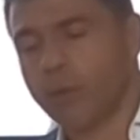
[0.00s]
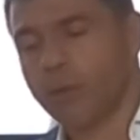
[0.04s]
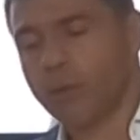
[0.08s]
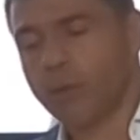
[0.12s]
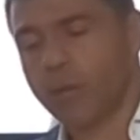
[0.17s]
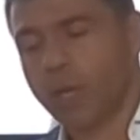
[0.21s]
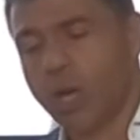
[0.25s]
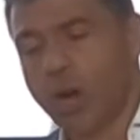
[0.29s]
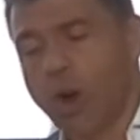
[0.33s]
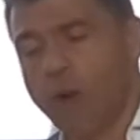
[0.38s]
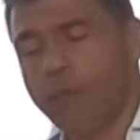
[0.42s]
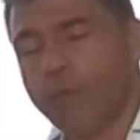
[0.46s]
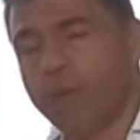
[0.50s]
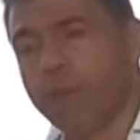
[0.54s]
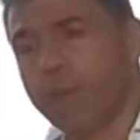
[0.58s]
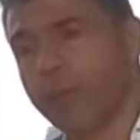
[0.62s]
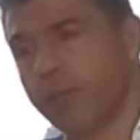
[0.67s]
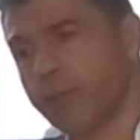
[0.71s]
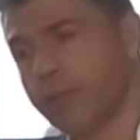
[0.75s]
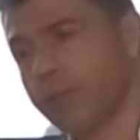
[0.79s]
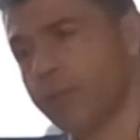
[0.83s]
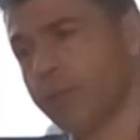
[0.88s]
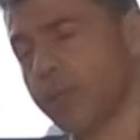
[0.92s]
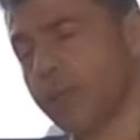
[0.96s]
the
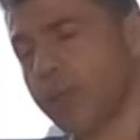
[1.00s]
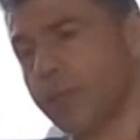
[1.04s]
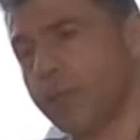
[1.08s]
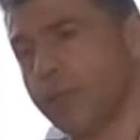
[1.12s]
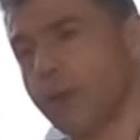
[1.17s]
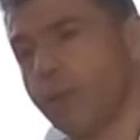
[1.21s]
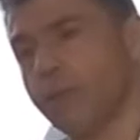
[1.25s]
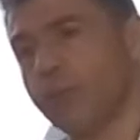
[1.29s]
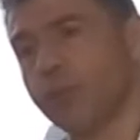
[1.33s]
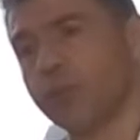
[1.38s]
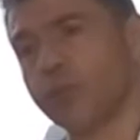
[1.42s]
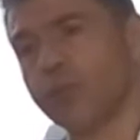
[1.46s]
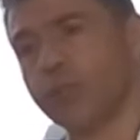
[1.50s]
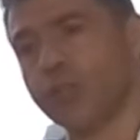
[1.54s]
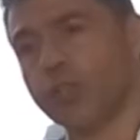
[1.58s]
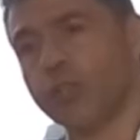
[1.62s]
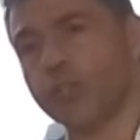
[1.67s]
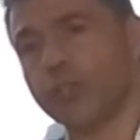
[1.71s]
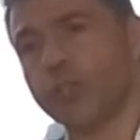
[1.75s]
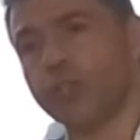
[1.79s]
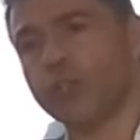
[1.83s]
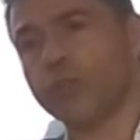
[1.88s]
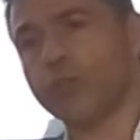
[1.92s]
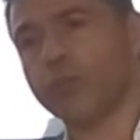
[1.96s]
governments the
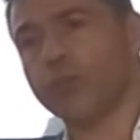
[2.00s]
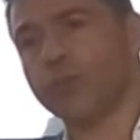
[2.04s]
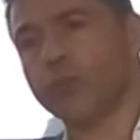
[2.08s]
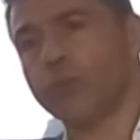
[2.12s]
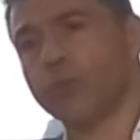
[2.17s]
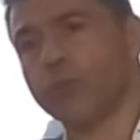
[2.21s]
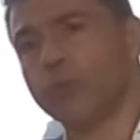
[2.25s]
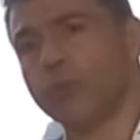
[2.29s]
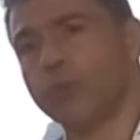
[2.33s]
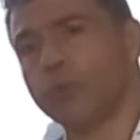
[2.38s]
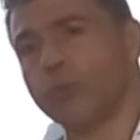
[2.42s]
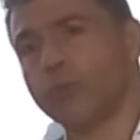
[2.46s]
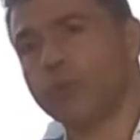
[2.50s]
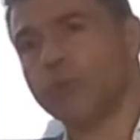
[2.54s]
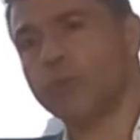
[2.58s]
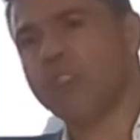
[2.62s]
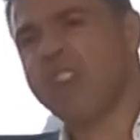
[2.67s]
opportunity to